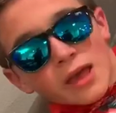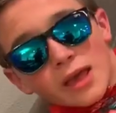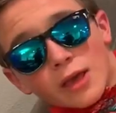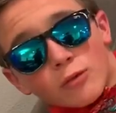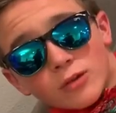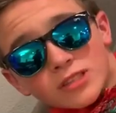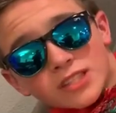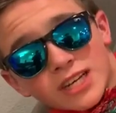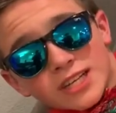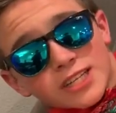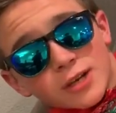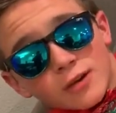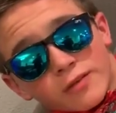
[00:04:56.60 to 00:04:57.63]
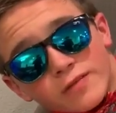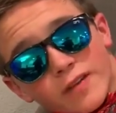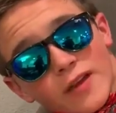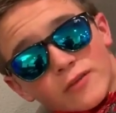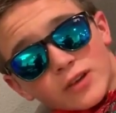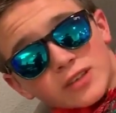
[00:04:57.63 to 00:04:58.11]
It wasn't until
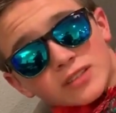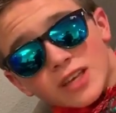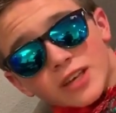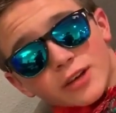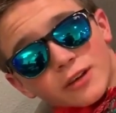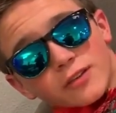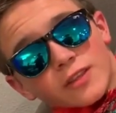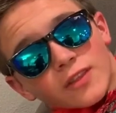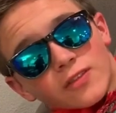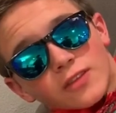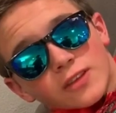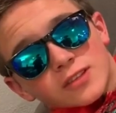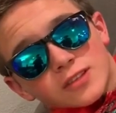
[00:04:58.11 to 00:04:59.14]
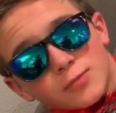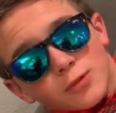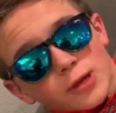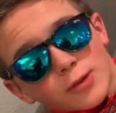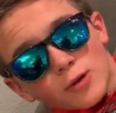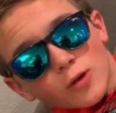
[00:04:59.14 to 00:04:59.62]
5 weeks later that the
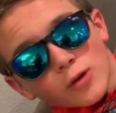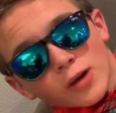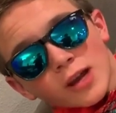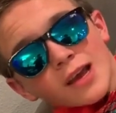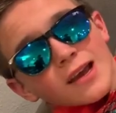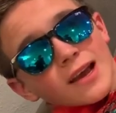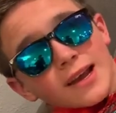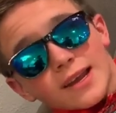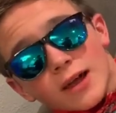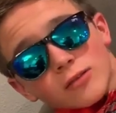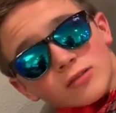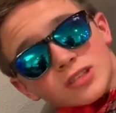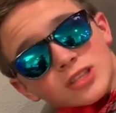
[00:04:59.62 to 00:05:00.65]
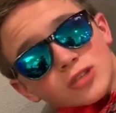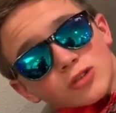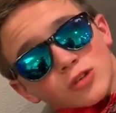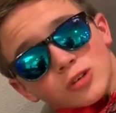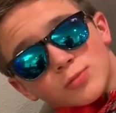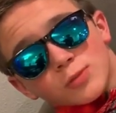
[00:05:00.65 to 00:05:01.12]
Supreme Court announced that
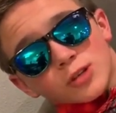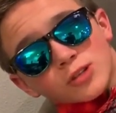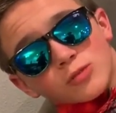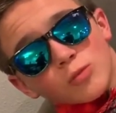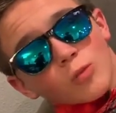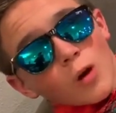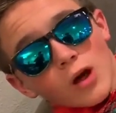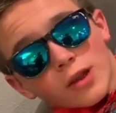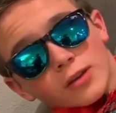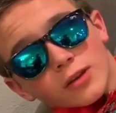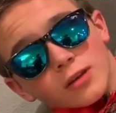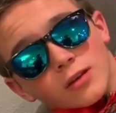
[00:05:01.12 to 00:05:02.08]
George Bush won.